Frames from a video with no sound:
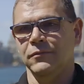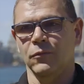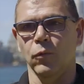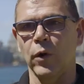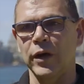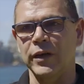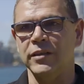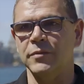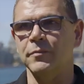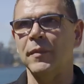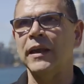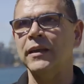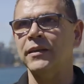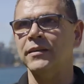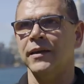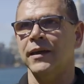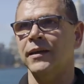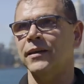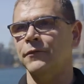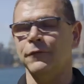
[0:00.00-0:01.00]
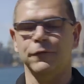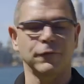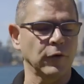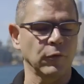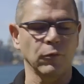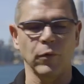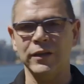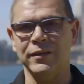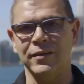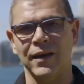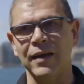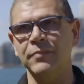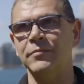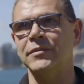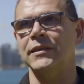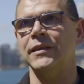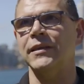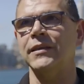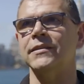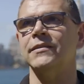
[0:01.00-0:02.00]
what is meant and for what
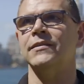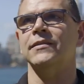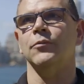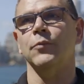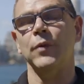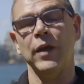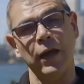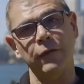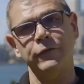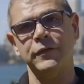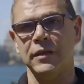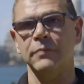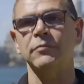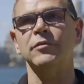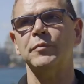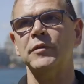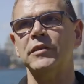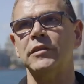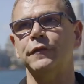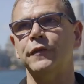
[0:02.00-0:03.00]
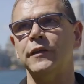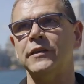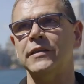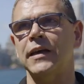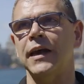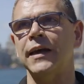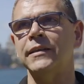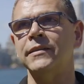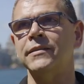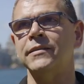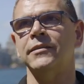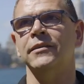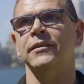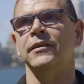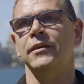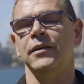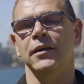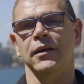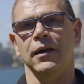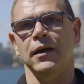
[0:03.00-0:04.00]
times it is. We have some specific signs
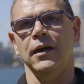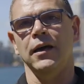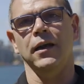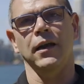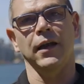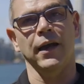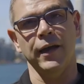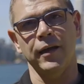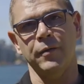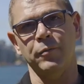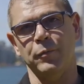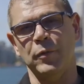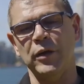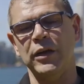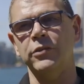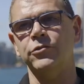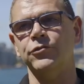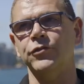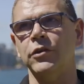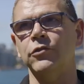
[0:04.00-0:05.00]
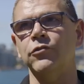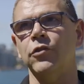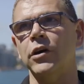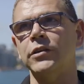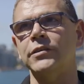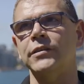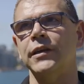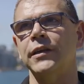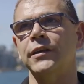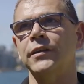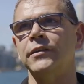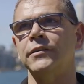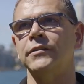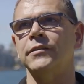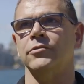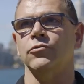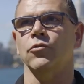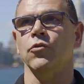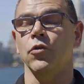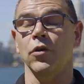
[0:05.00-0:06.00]
like pedestrian
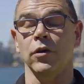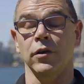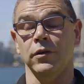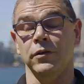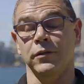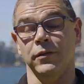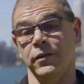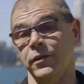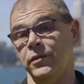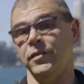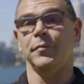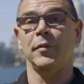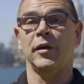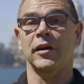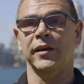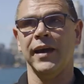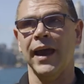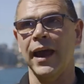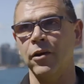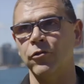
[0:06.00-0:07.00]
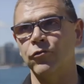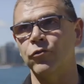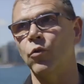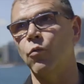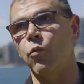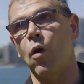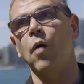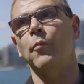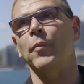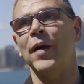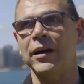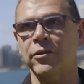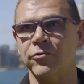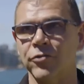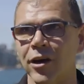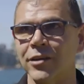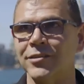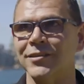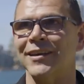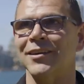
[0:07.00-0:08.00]
crossings or the typical kangaroo wombat
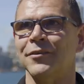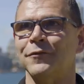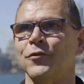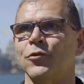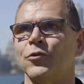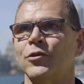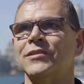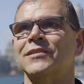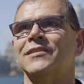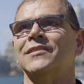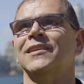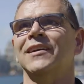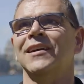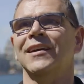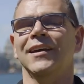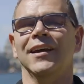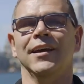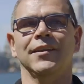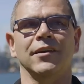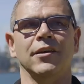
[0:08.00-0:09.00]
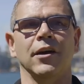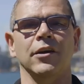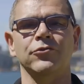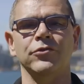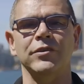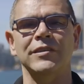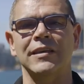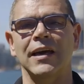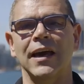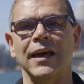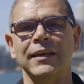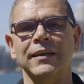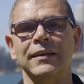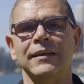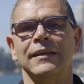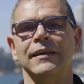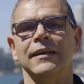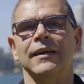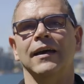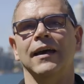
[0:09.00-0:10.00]
crossing, of course, in the countryside.
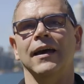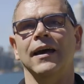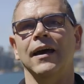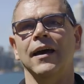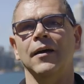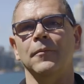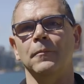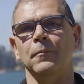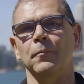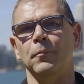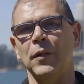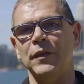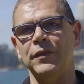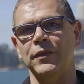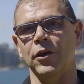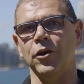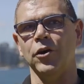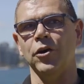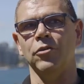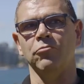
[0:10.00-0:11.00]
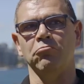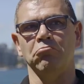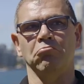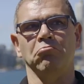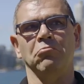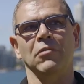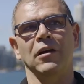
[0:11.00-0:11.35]
But they're